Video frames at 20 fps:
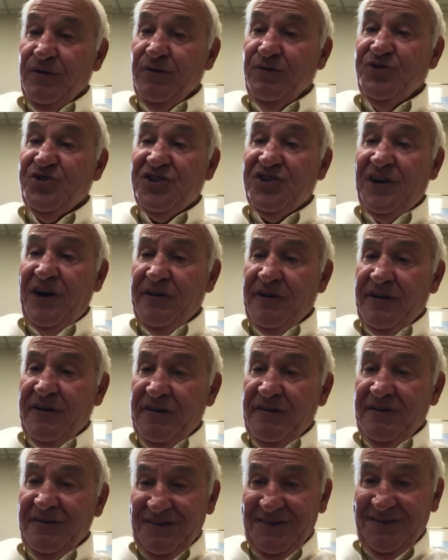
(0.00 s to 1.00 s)
who
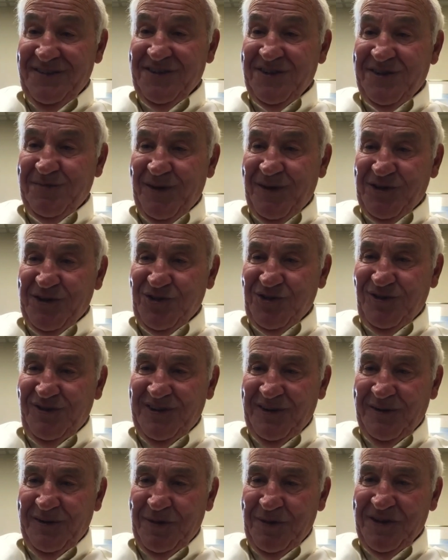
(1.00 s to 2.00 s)
started the Special
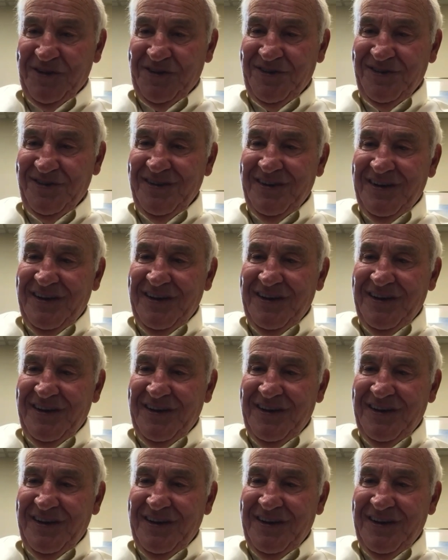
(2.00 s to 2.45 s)
Olympics.